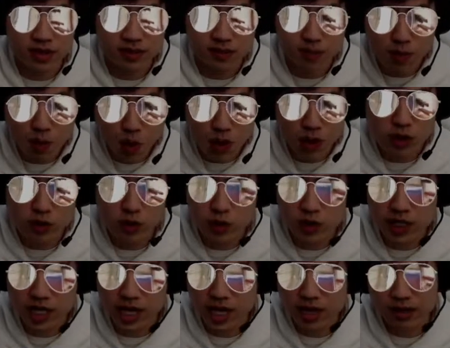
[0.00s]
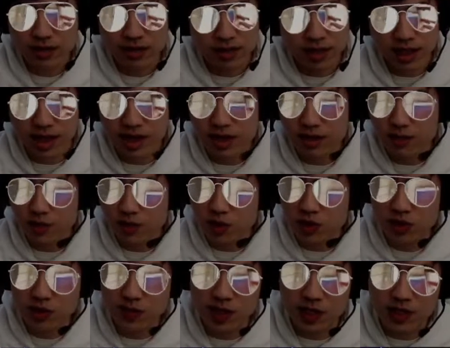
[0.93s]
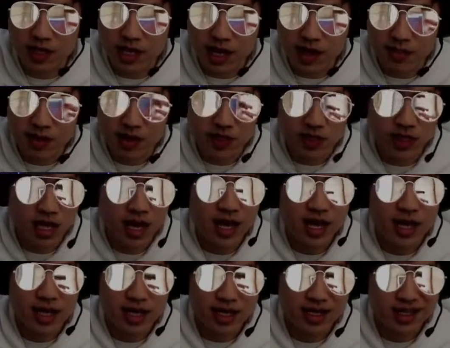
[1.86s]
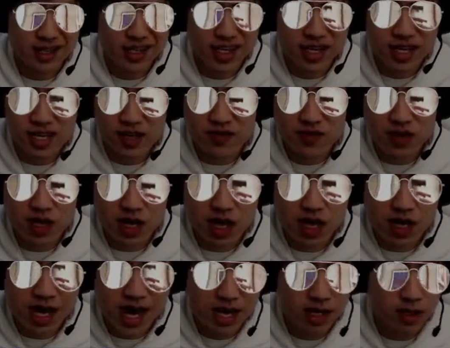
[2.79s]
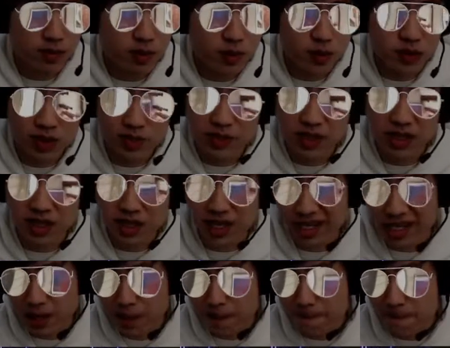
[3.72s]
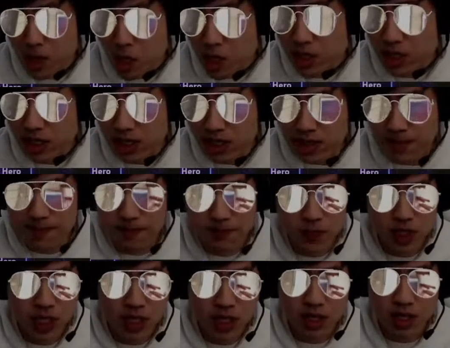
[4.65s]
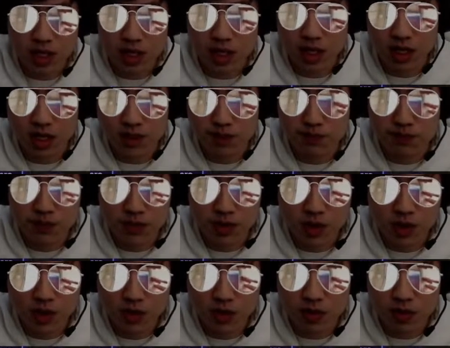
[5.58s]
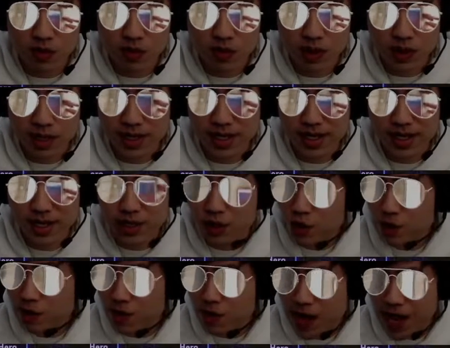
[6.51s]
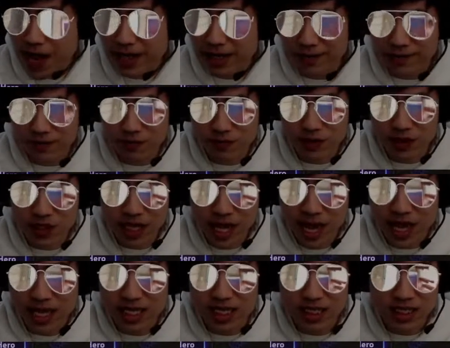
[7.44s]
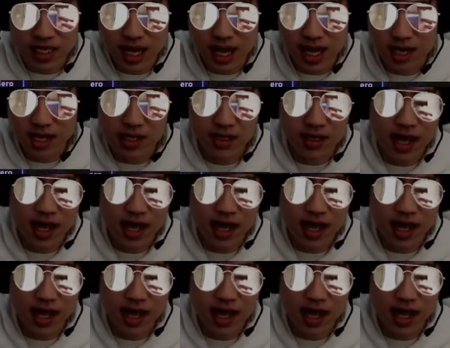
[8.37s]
more cooldowns and more spell damage. You can even nano boost something like a Muradin, um, or an Anubarak, really any tank,